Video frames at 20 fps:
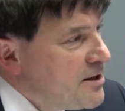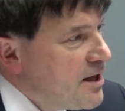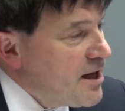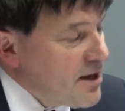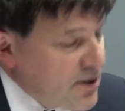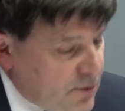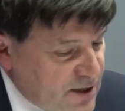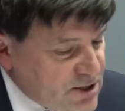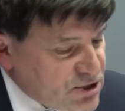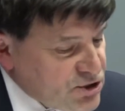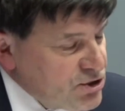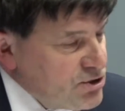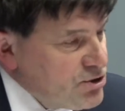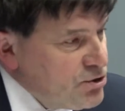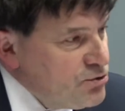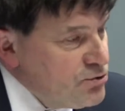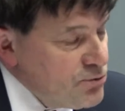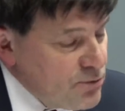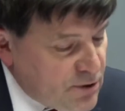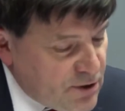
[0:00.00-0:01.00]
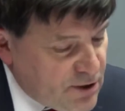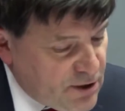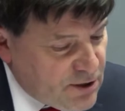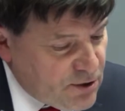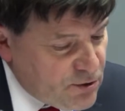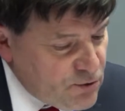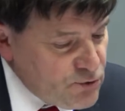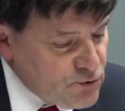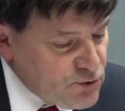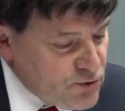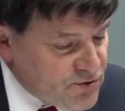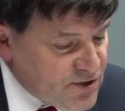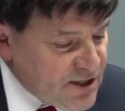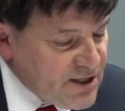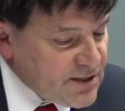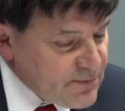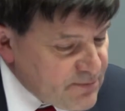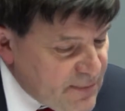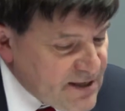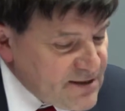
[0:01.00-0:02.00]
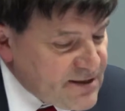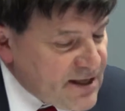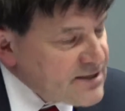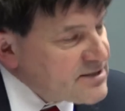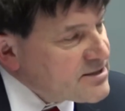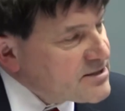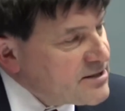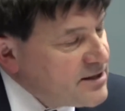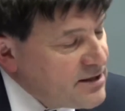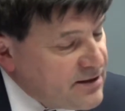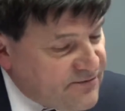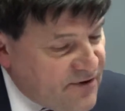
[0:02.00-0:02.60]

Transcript: Question, who do you think made that